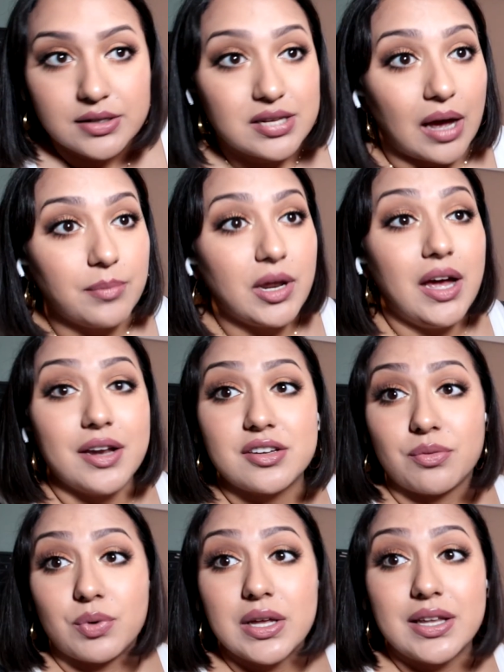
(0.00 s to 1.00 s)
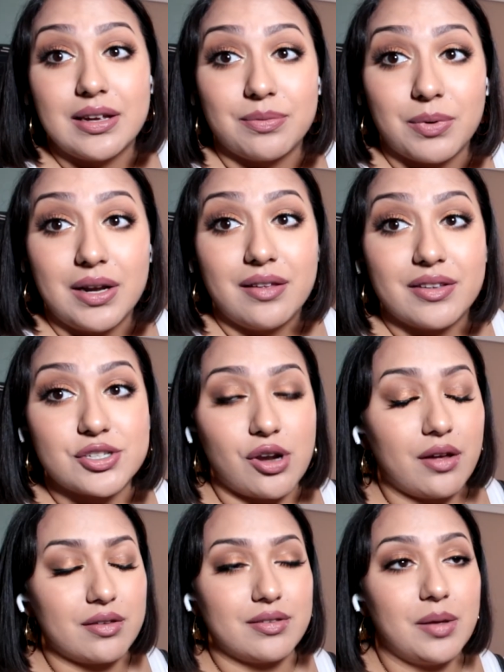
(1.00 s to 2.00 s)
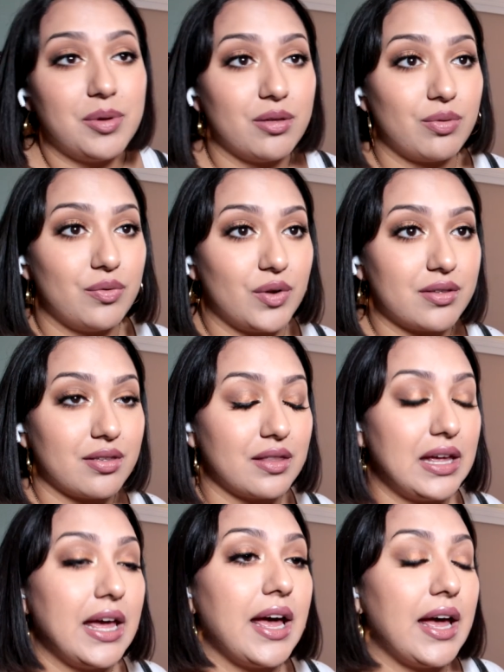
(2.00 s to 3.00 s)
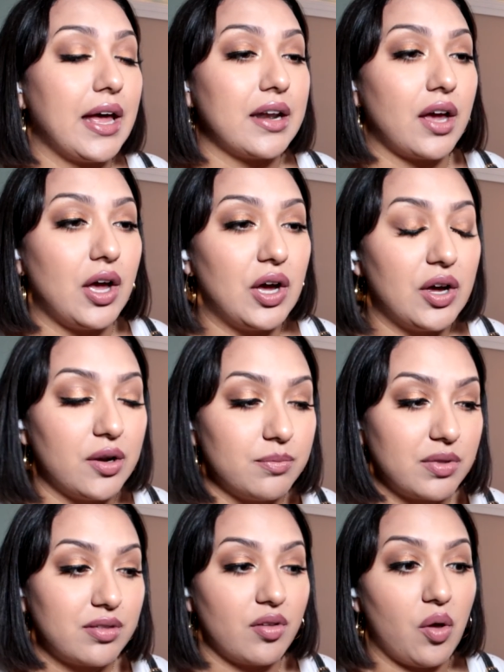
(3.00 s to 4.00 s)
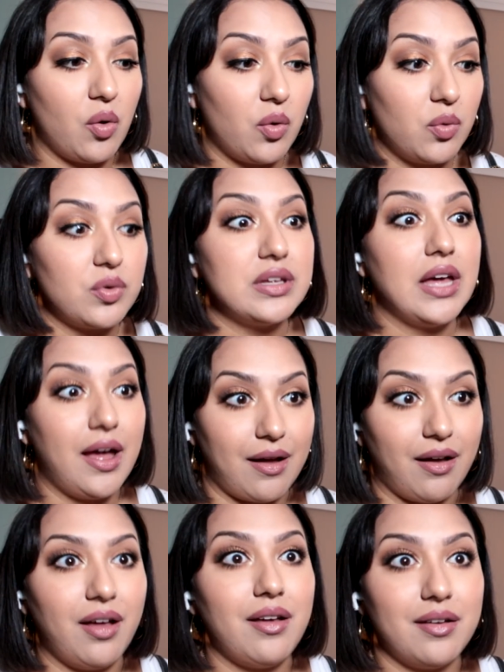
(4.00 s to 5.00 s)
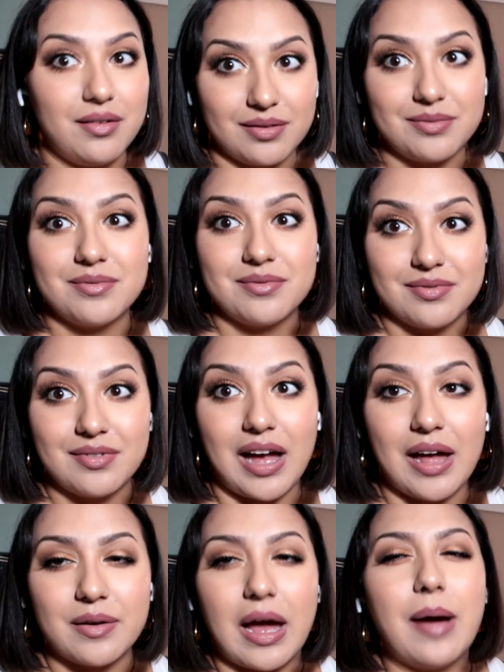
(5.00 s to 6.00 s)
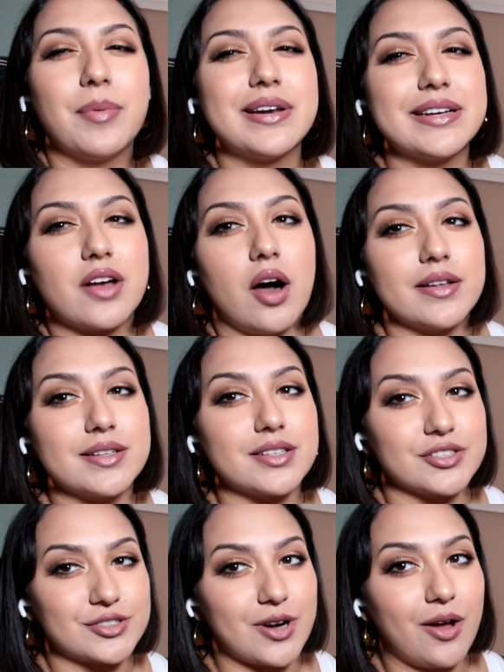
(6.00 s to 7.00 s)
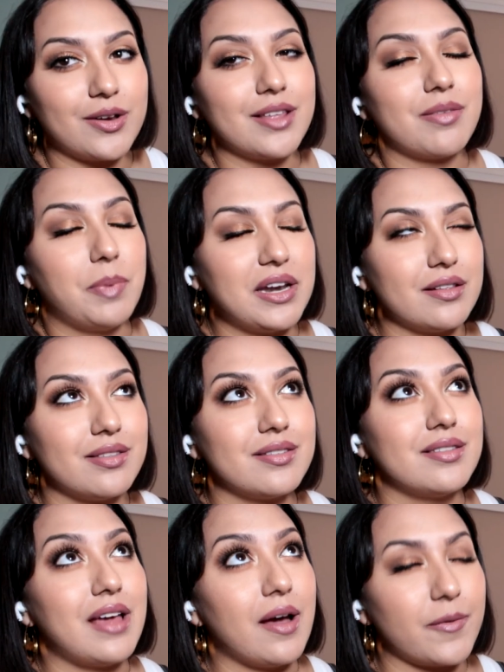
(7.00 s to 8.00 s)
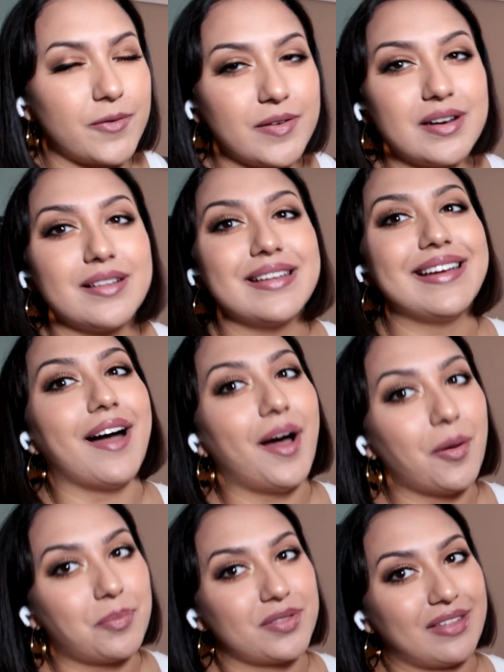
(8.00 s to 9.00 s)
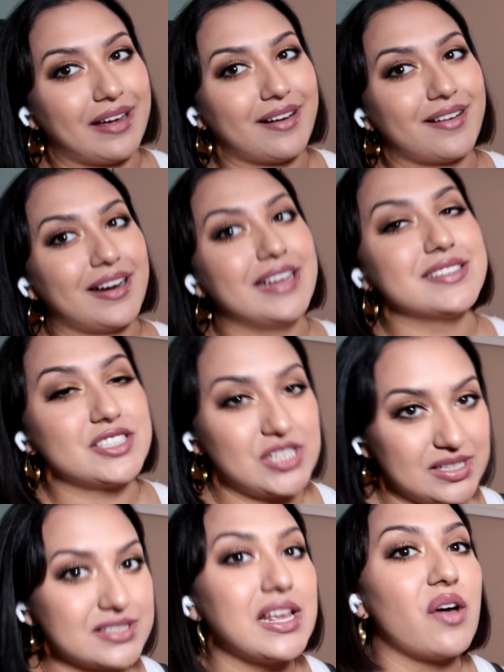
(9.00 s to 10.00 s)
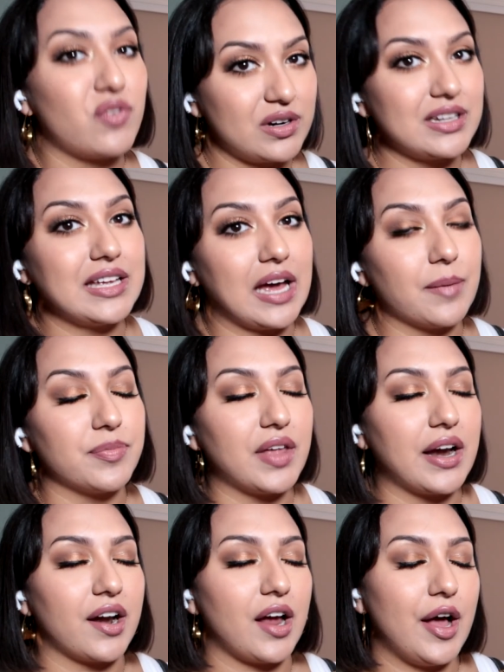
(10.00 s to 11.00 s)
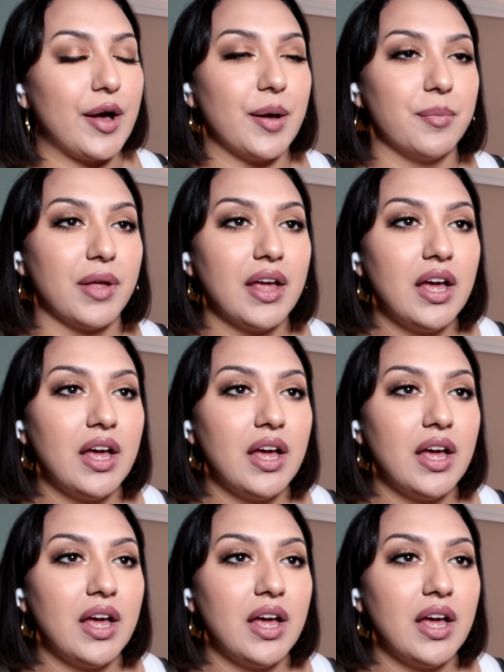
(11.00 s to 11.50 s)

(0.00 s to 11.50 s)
top notch. Really one of the strongest debuts we've recently had. Um, so yeah. I, I wouldn't call it the strongest, but it's definitely up there. It's, she's definitely up there. Um,